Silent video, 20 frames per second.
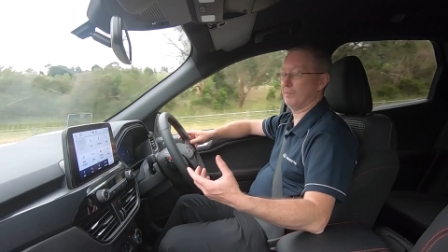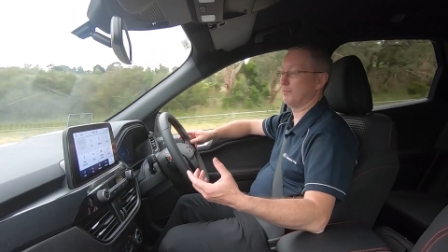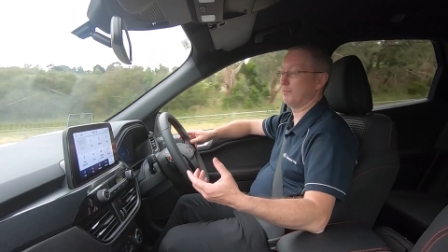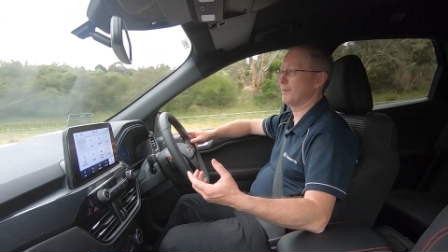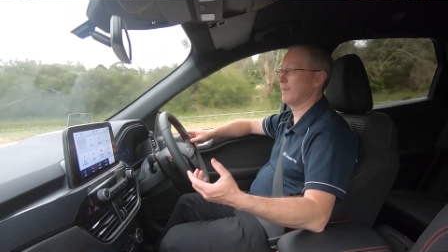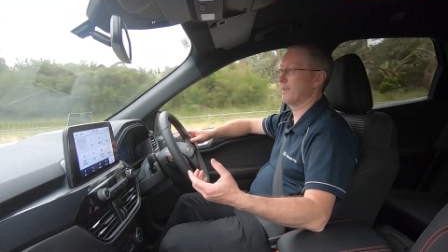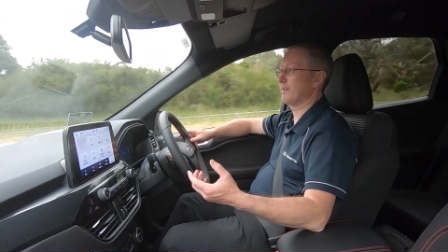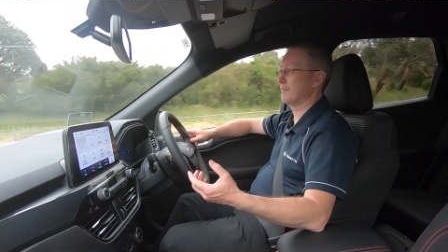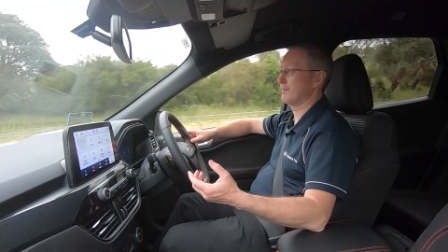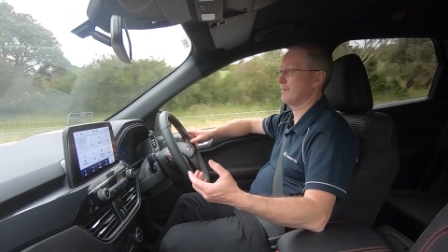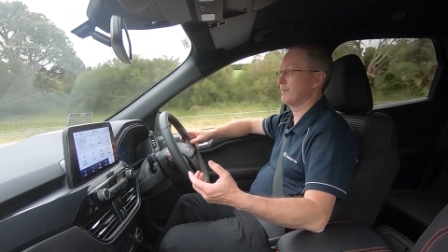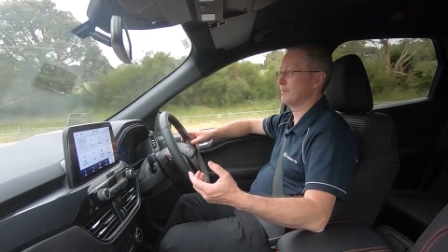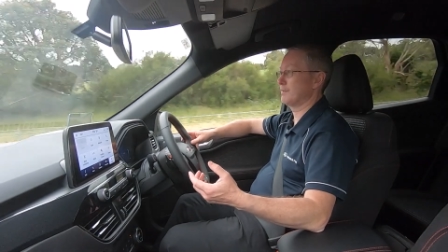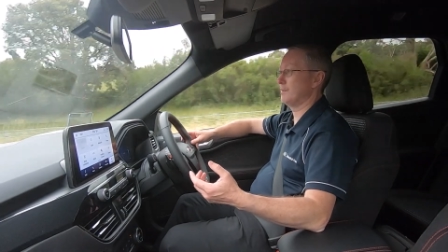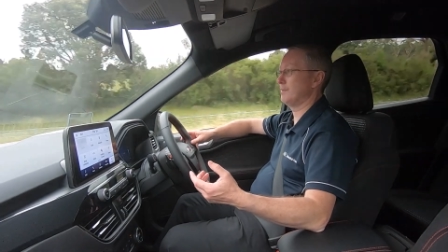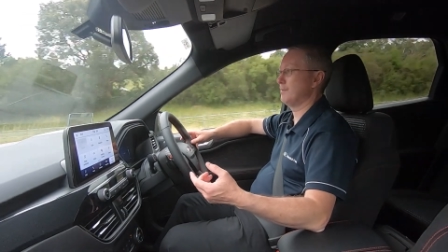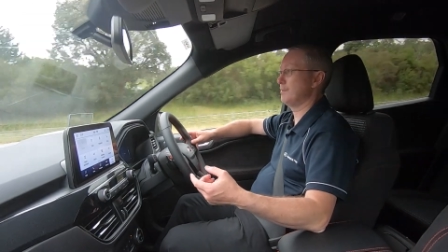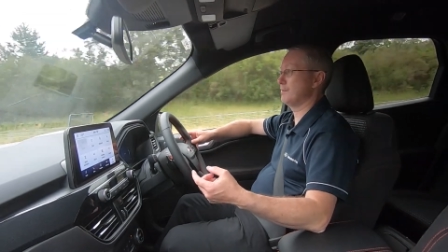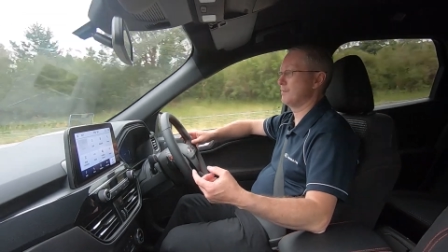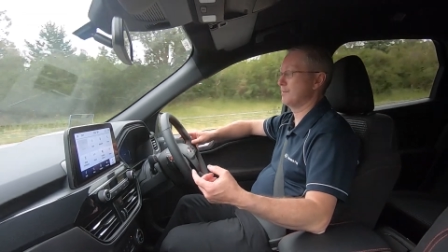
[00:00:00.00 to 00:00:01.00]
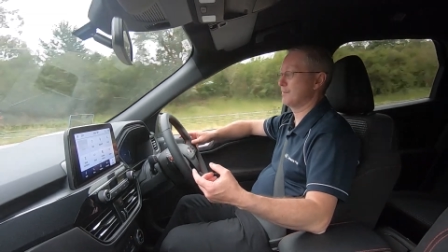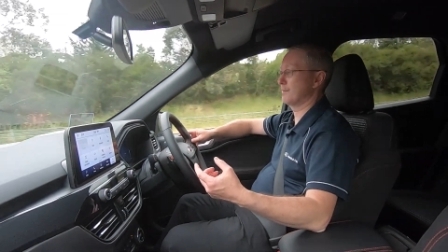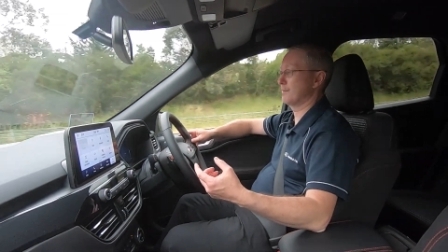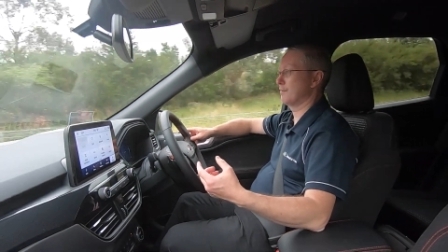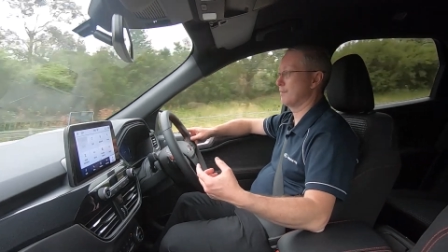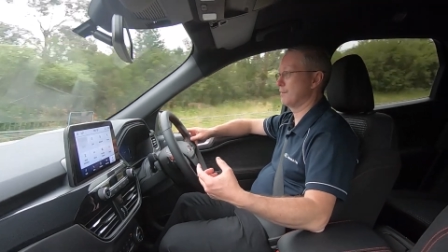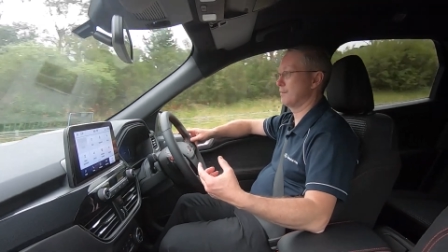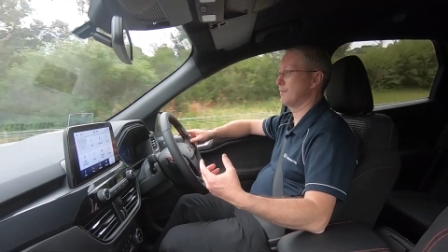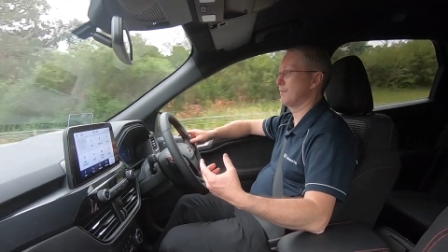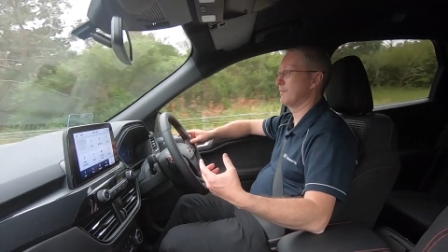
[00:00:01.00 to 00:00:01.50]
nowadays are used
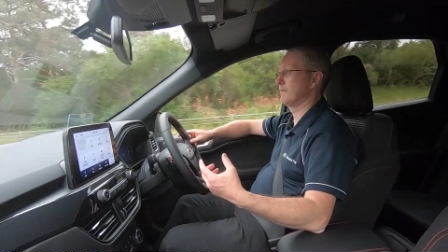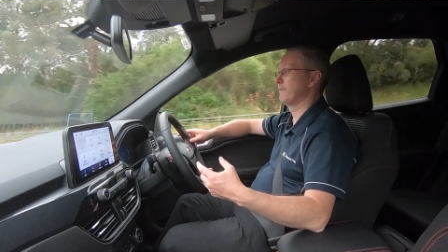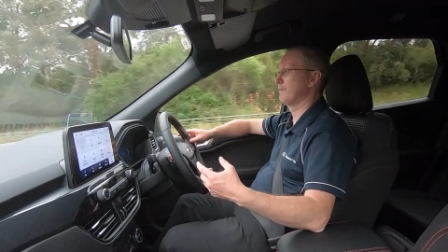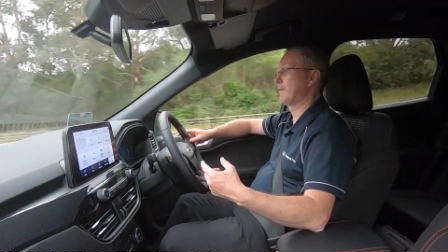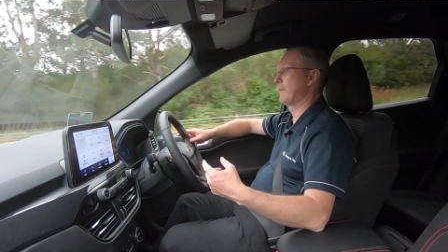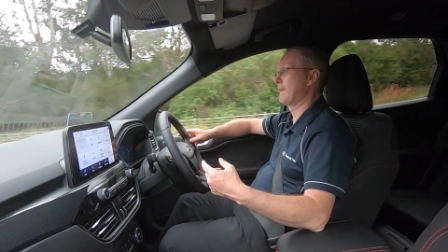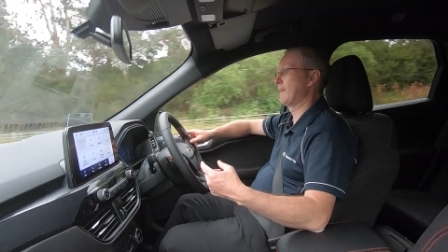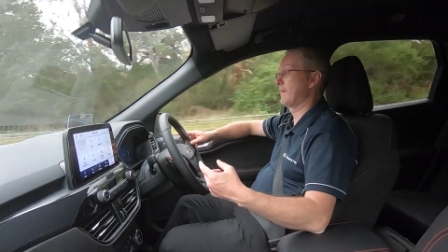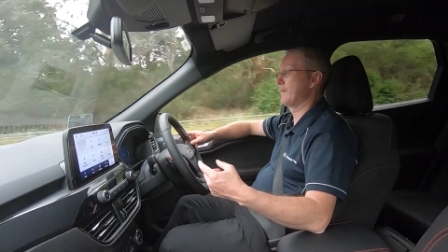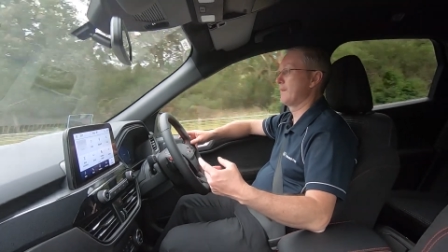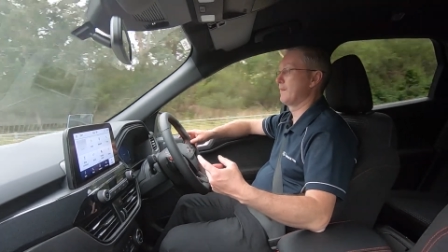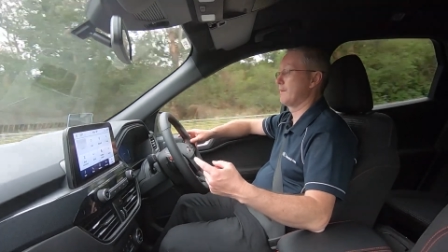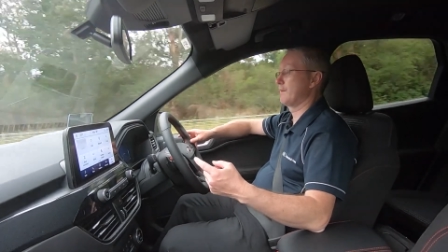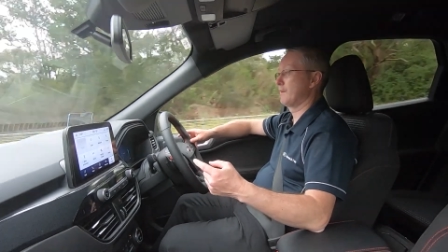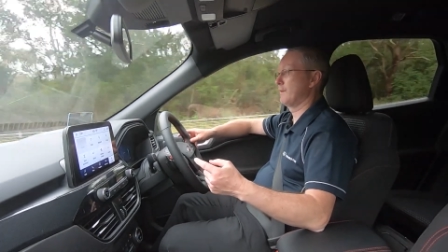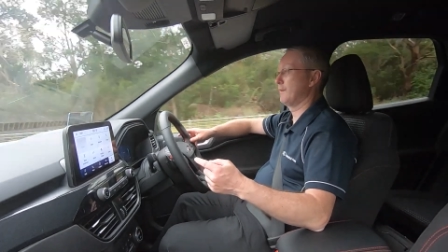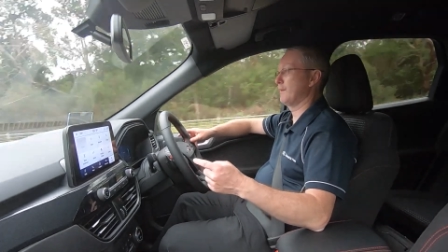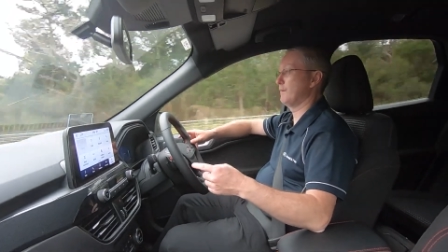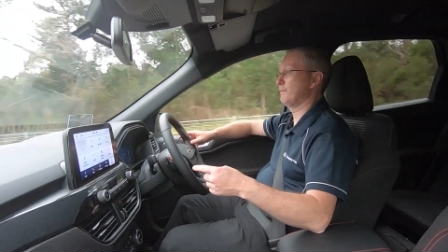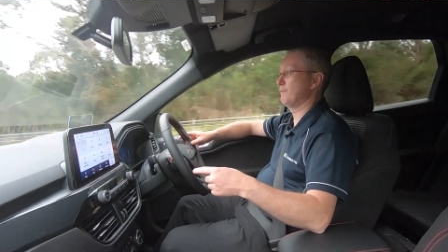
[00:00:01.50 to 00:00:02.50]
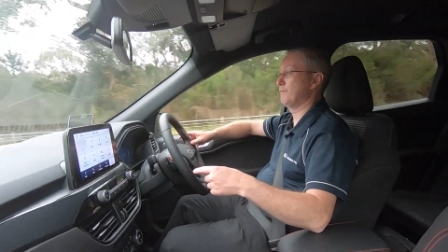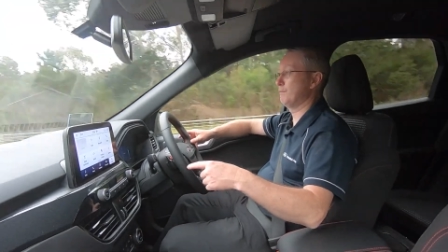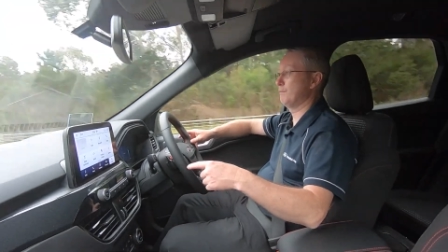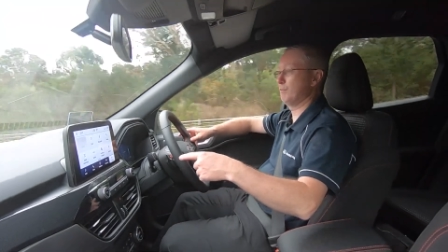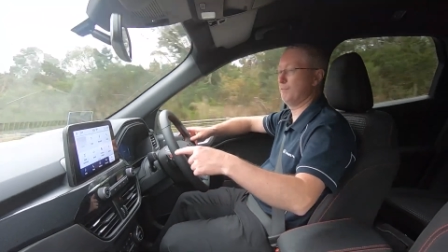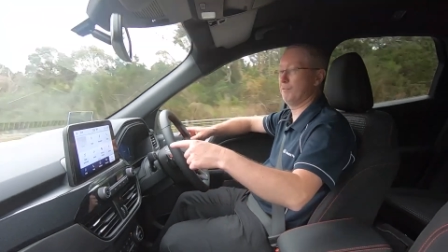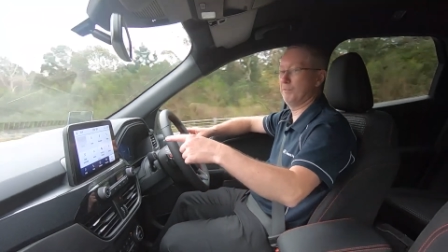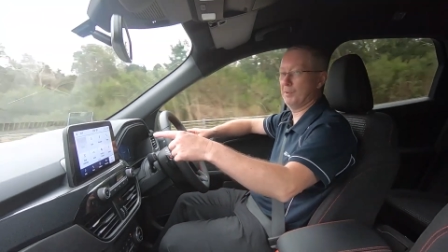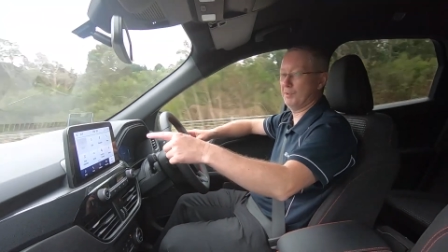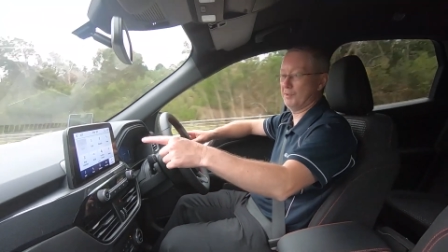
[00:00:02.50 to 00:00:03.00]
to
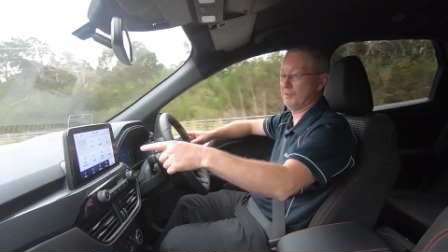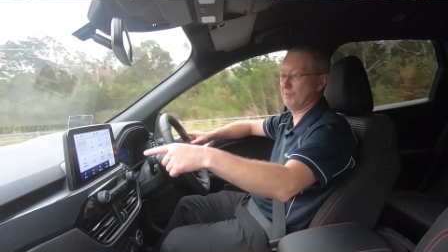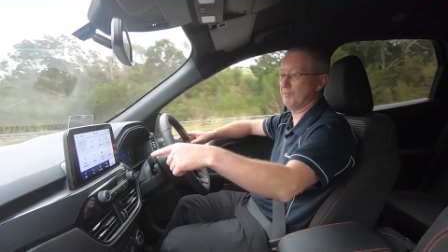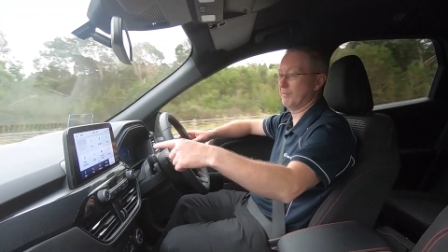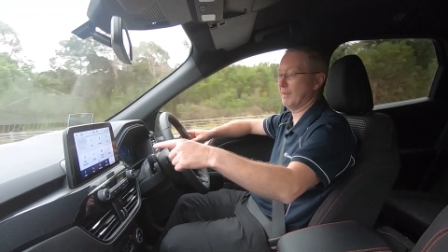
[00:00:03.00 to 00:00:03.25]
pushing